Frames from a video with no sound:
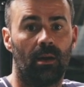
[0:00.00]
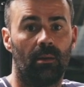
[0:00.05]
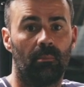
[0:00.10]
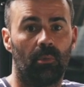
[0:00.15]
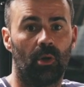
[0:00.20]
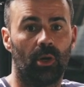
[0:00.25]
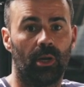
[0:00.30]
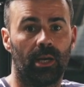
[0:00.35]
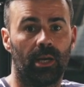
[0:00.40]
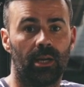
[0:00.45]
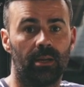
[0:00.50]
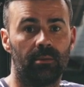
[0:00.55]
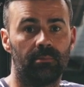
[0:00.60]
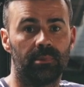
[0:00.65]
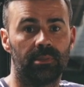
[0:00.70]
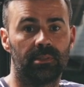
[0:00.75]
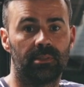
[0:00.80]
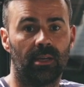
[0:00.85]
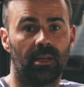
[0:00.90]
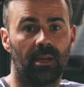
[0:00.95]
My
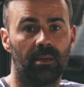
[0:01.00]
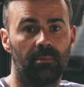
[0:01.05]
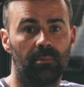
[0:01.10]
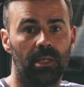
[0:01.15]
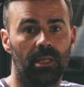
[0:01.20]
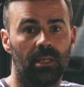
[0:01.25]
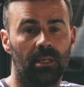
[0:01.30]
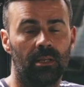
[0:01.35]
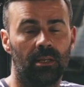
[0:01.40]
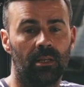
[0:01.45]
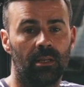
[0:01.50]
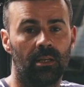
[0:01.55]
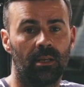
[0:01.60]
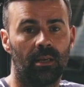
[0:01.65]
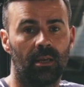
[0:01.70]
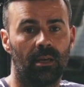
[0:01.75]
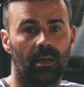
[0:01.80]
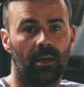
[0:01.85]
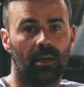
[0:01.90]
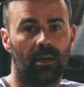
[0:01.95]
name's Damien.
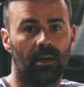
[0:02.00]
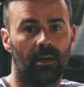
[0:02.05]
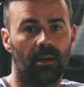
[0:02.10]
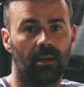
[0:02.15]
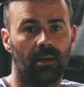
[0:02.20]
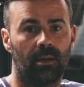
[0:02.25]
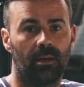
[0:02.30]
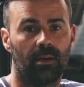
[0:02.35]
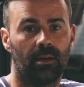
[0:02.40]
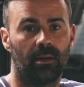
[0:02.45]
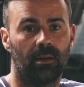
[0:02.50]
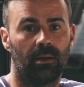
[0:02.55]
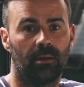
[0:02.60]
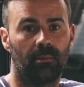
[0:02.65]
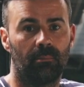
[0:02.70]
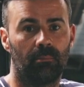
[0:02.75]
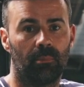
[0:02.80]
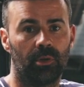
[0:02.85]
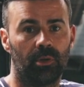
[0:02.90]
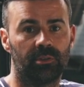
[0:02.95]

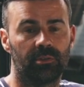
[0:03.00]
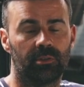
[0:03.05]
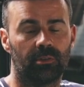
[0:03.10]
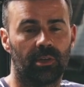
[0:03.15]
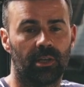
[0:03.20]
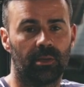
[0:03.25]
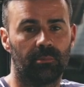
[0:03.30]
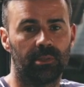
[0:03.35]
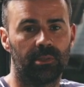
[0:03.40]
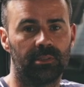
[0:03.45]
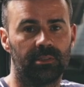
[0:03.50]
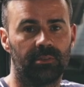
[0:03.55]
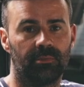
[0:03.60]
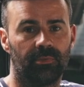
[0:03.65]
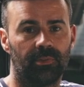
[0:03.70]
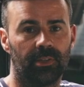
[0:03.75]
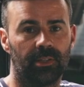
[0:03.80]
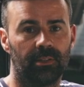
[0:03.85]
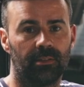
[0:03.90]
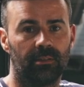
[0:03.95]
My Instagram is
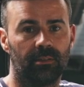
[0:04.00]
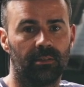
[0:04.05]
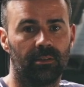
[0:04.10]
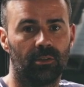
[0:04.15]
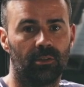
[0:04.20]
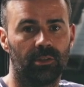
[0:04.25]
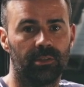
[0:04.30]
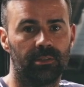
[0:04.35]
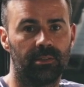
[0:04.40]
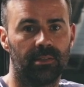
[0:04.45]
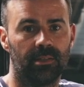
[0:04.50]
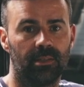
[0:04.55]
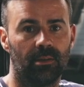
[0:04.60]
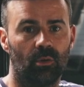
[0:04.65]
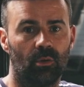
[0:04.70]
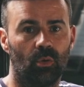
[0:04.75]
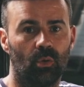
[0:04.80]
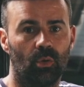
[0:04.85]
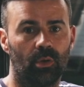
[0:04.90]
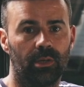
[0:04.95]

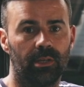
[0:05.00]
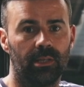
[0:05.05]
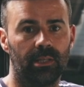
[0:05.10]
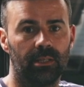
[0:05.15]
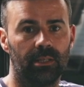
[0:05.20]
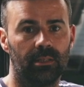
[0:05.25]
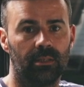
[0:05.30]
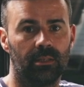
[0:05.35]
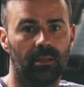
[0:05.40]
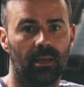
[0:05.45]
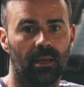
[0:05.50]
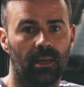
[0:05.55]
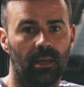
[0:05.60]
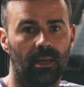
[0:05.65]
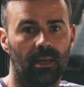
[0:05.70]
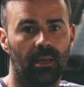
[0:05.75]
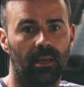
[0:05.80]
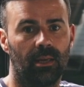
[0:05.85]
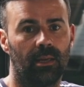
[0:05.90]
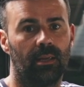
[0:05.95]
DEFENDER90 ORKNEY,
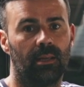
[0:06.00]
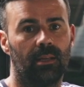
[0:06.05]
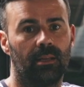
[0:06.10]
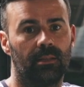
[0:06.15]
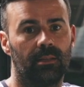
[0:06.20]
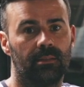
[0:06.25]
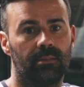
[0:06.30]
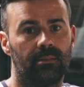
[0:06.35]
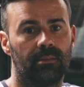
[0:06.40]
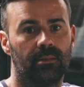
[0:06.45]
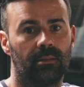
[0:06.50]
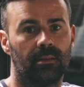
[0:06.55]
and